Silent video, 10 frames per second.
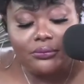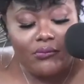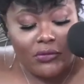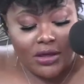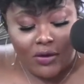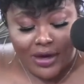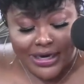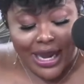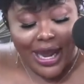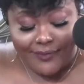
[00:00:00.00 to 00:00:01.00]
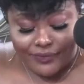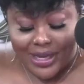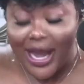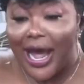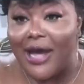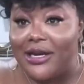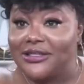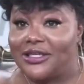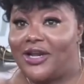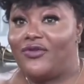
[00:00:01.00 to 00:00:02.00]
No, they not. Now,
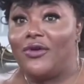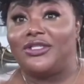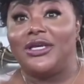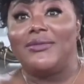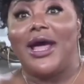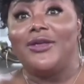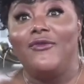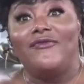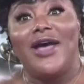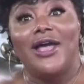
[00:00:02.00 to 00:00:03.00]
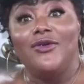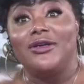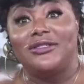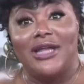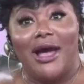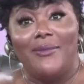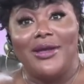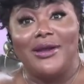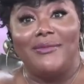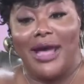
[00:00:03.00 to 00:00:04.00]
listen, if you a Gemini, you fine. You can stab me
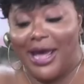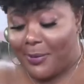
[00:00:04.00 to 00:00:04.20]
in the back.